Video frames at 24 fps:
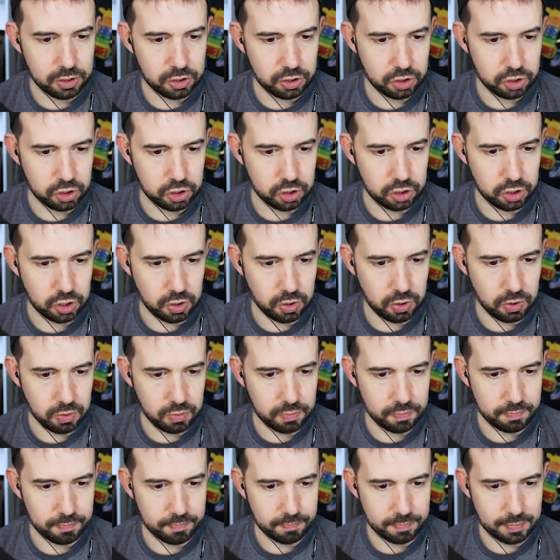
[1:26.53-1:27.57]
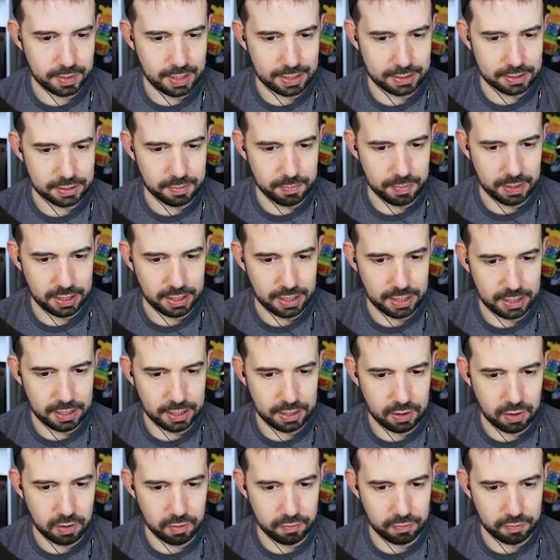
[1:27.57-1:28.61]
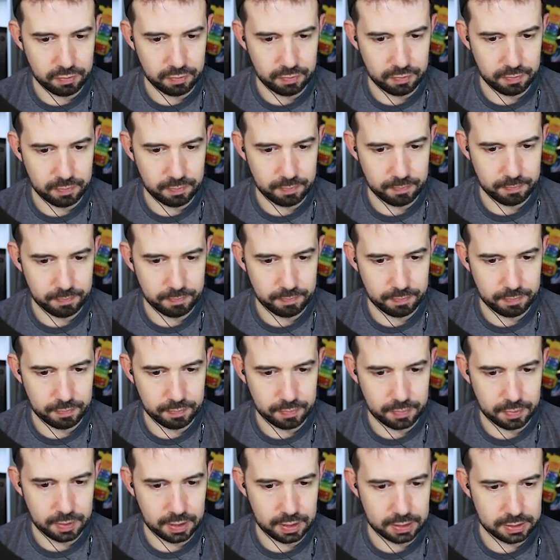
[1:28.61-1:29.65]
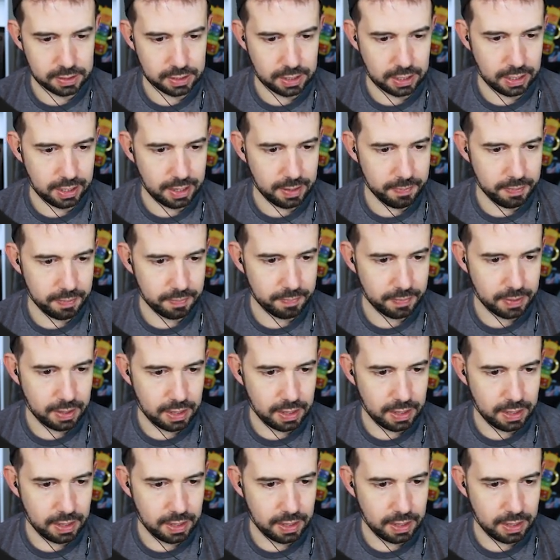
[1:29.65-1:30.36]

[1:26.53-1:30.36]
So that's the beginning of this clip,